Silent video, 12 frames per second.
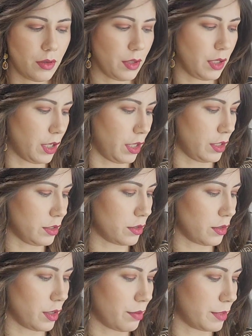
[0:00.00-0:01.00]
Okay,
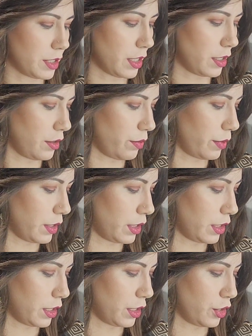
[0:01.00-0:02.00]
so I'm done with
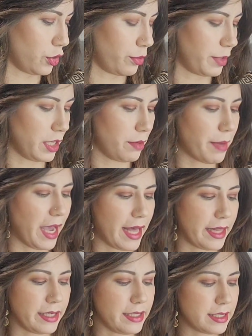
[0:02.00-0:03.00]
the Nubian
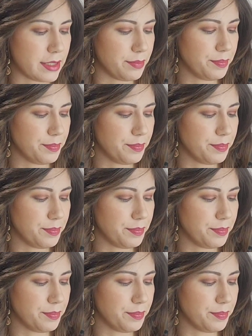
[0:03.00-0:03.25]
palette.